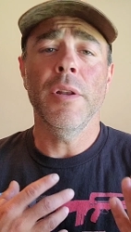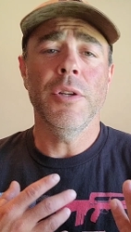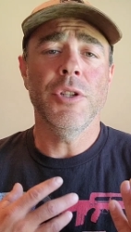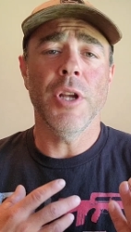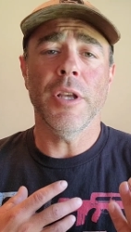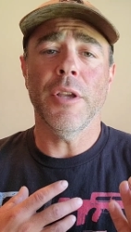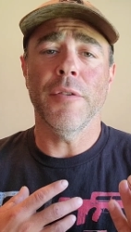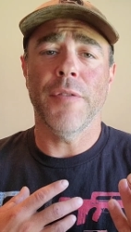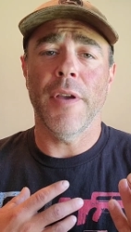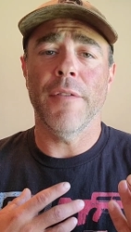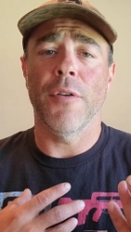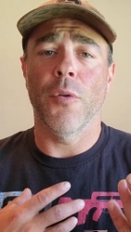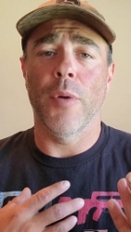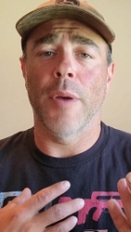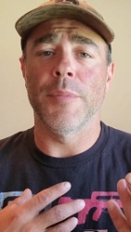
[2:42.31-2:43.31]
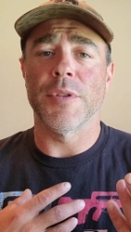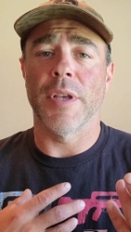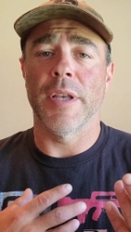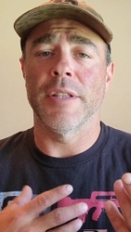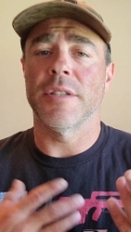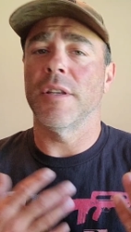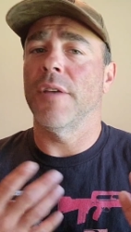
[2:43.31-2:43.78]
Check your favorite
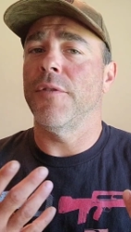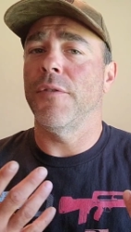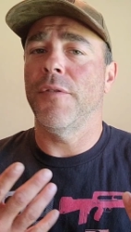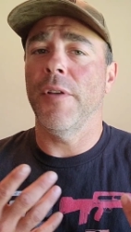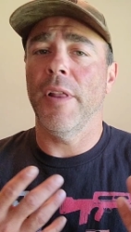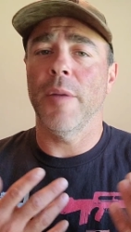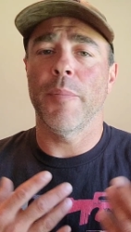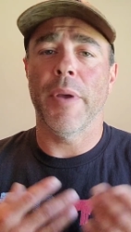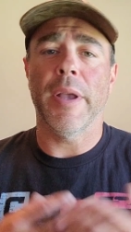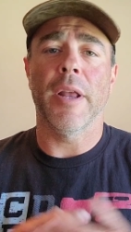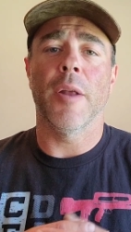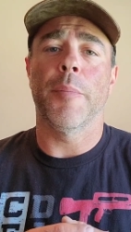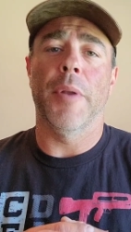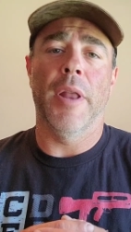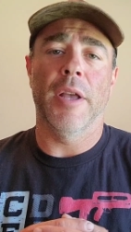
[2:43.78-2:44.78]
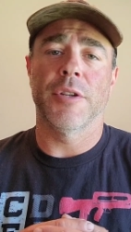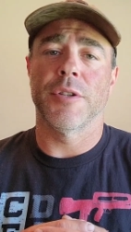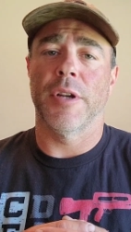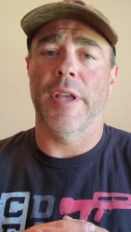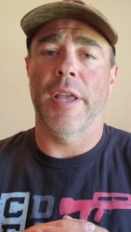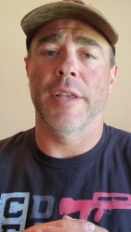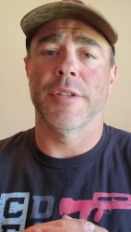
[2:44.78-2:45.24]
websites. If you feel like picking up an
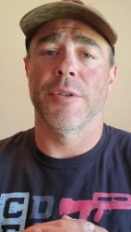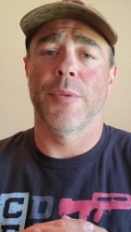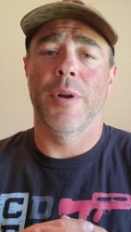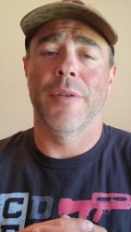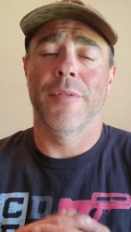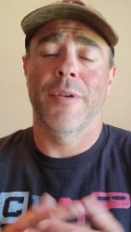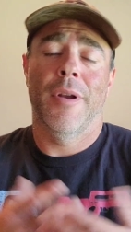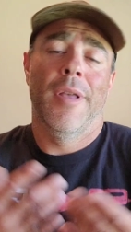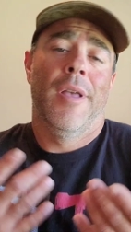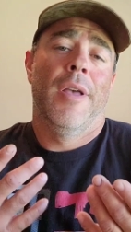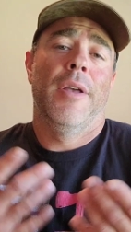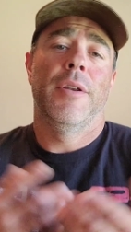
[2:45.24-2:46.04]
extra case or whatever,